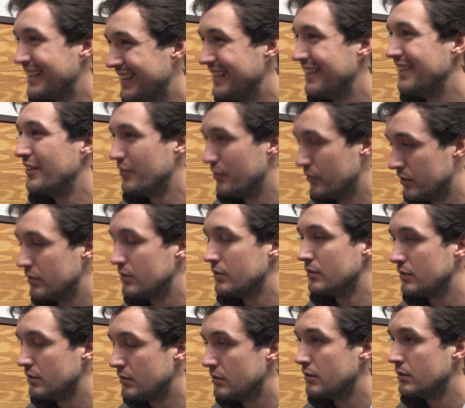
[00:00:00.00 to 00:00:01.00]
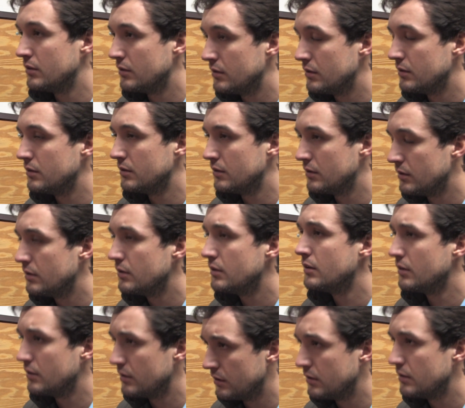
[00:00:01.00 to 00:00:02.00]
now, Sarah doesn't fight
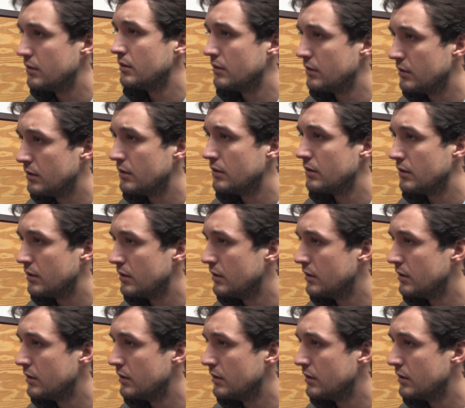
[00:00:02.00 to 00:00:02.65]
for anything,